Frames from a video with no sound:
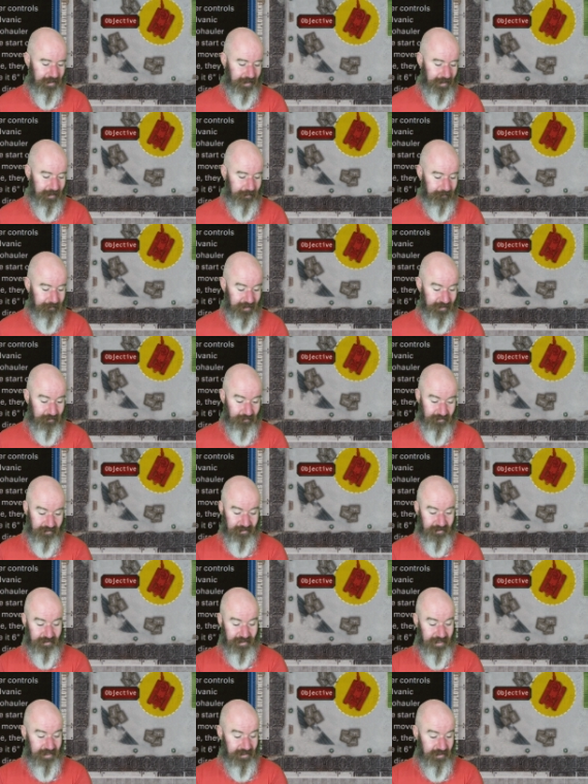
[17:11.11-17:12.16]
It
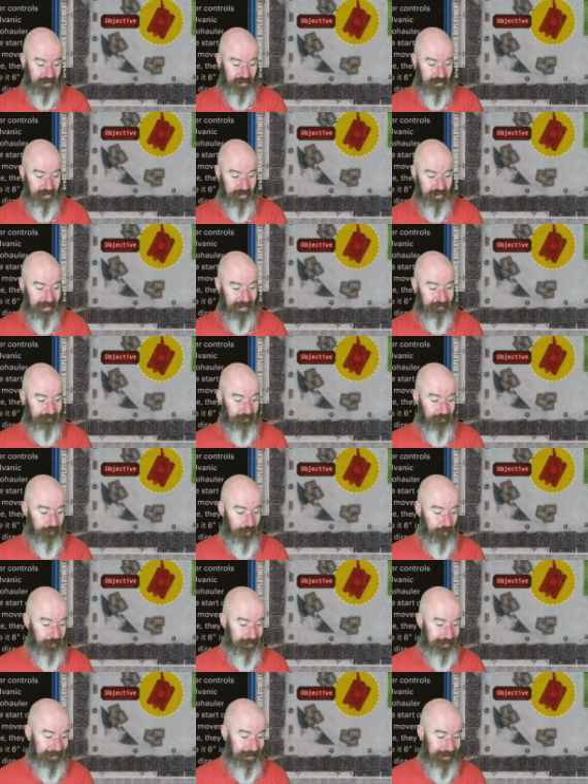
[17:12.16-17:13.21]
doesn't say that you have to
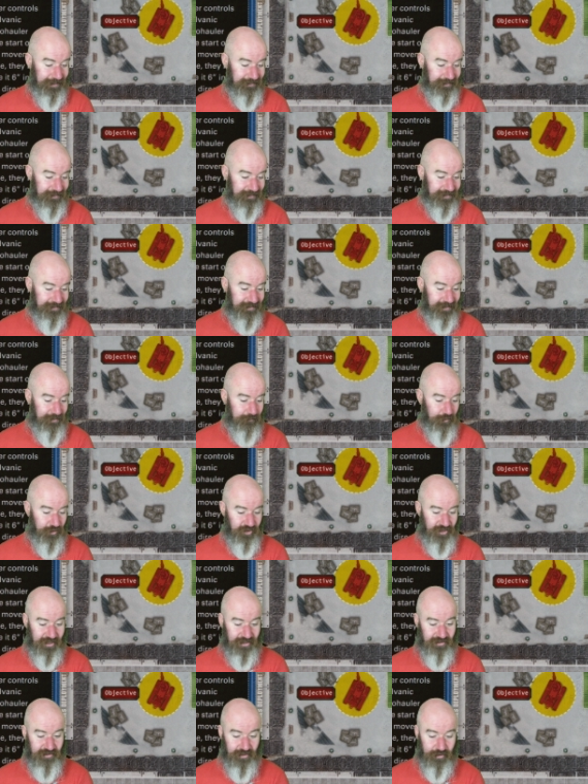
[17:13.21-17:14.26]
roll a dice to see
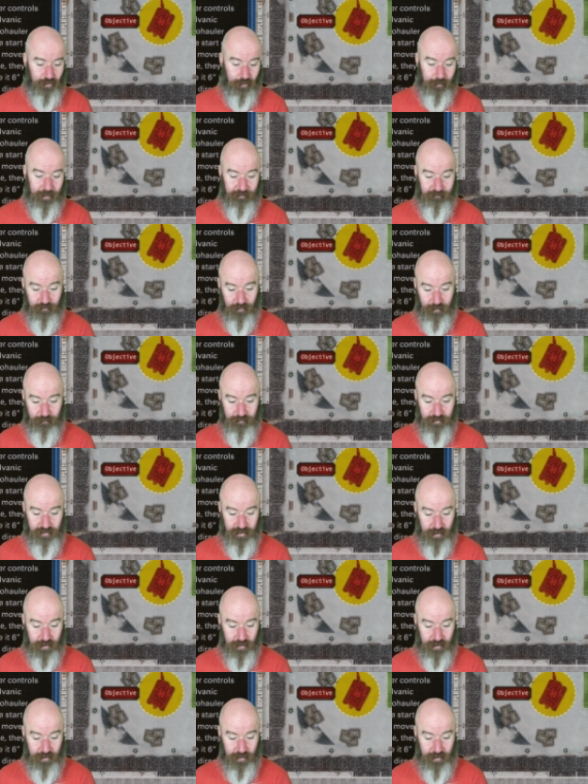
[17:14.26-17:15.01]
which edge they come in from.